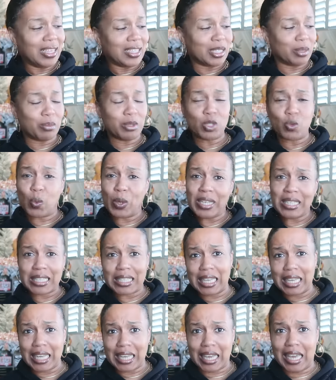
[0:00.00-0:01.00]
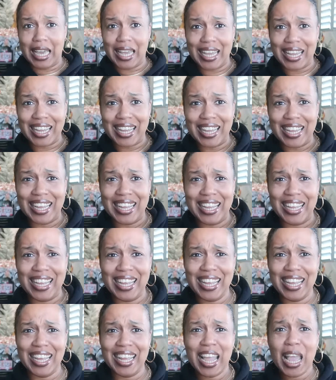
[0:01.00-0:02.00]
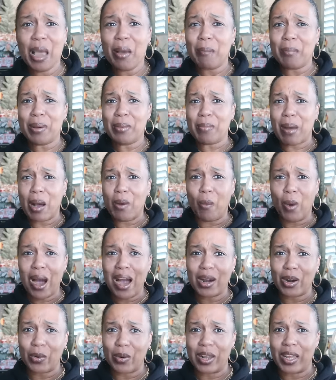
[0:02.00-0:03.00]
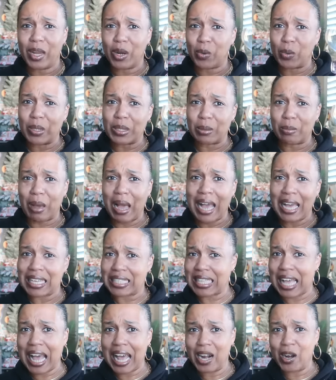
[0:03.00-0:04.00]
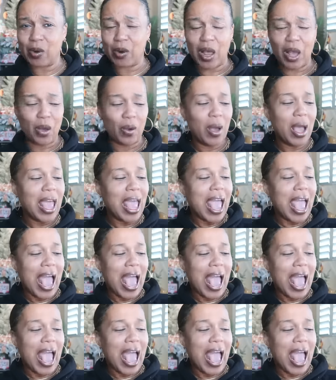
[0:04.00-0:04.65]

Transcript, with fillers: some sweet tea. Put my water in here with some ice. I don't know.